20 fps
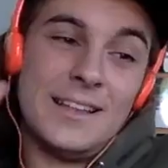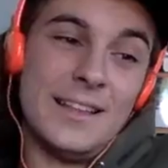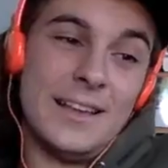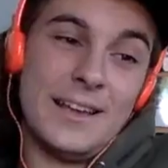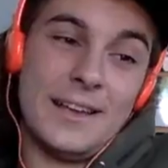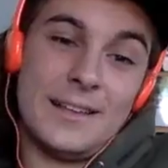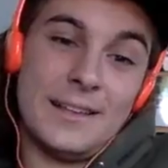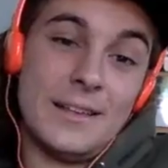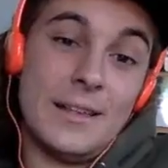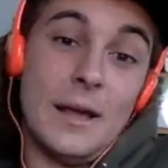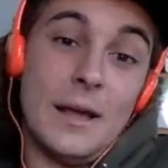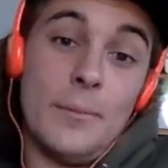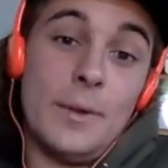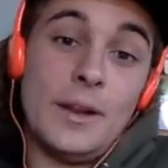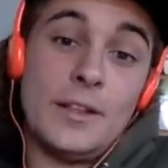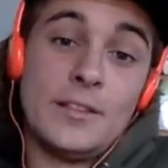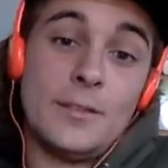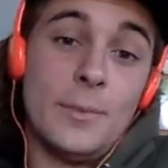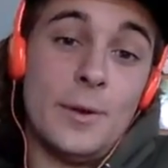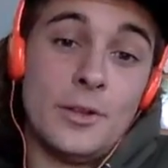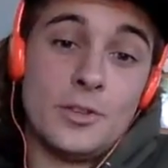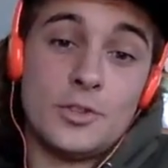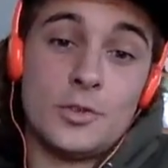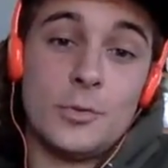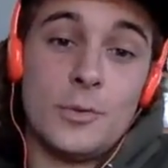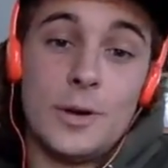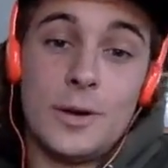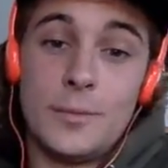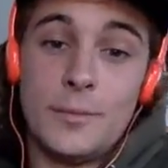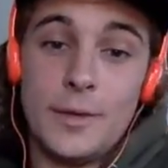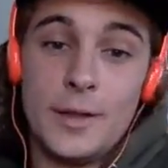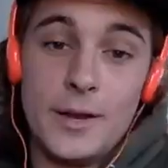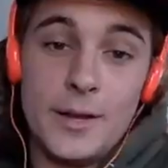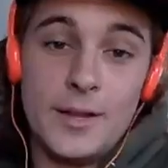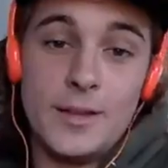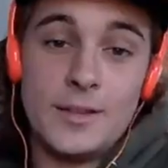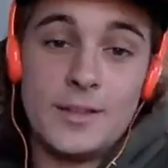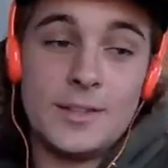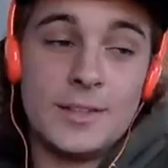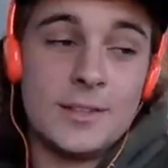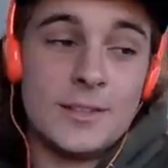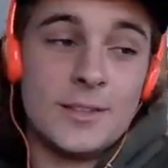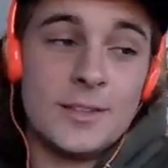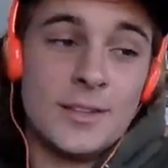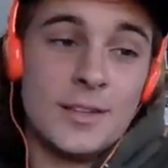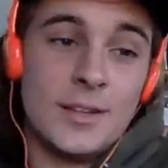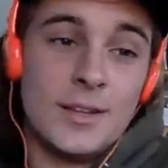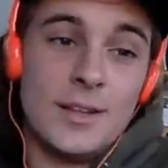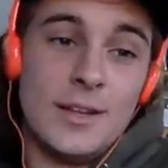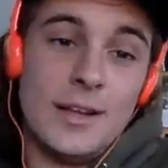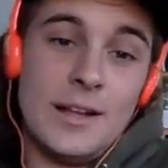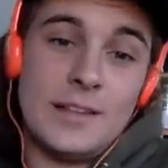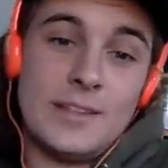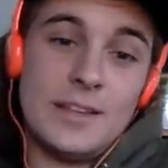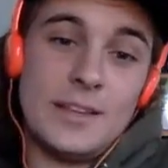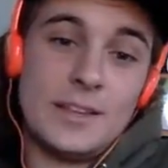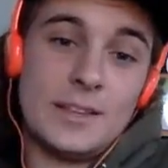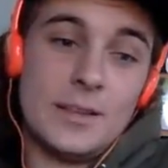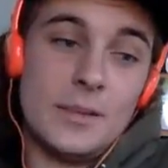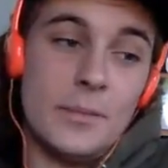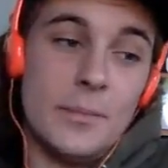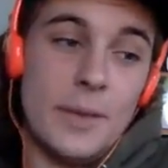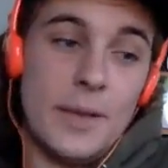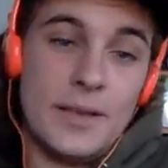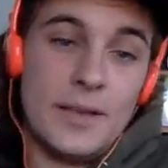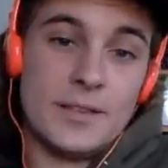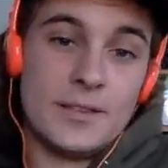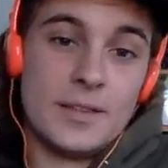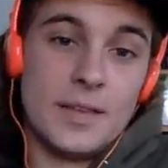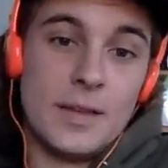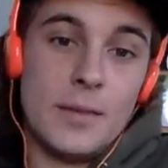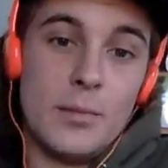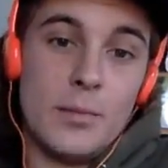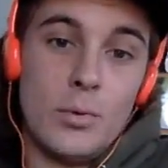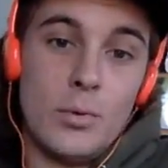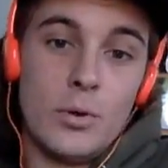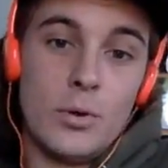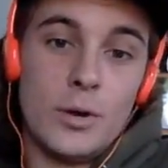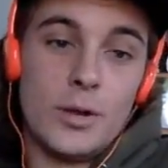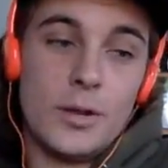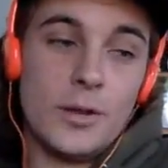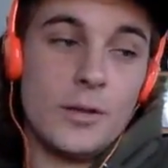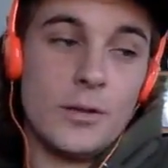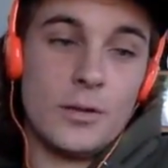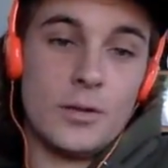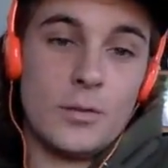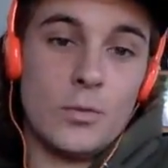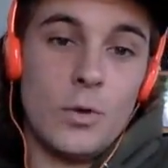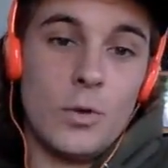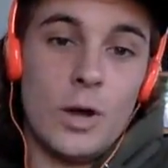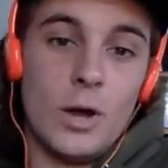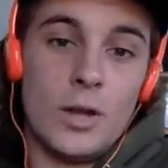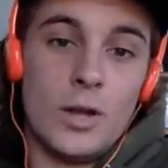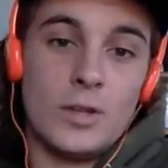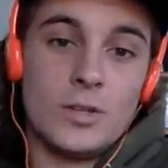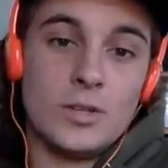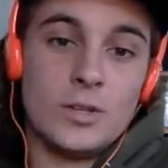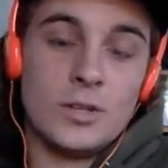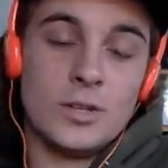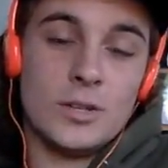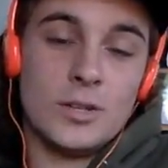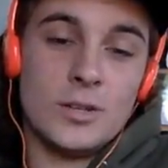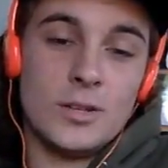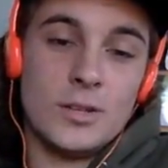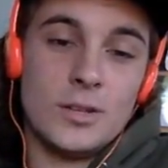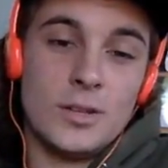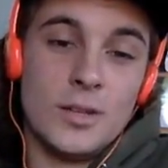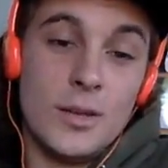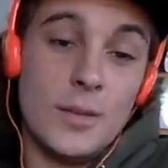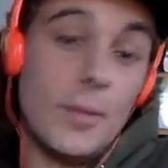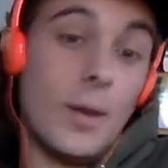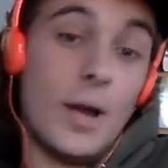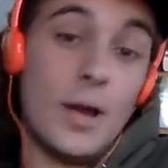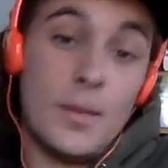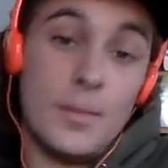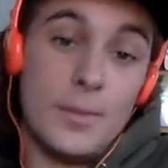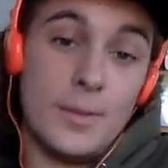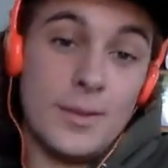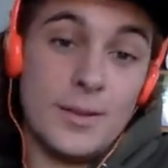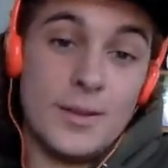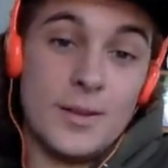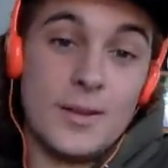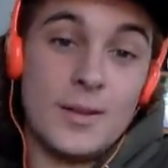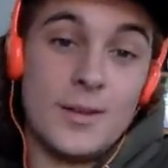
it's about 20 minutes. That's like the best skateboarding you could watch, in my opinion.